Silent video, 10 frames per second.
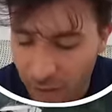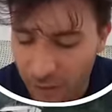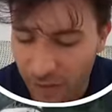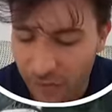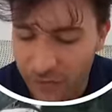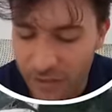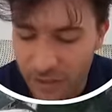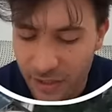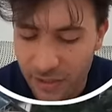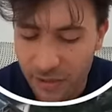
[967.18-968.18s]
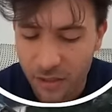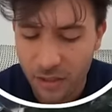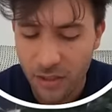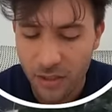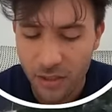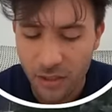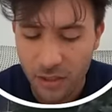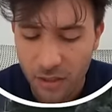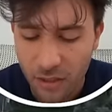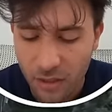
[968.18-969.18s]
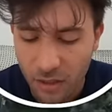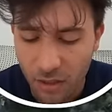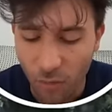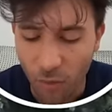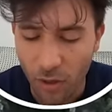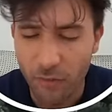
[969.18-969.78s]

I think I've seen one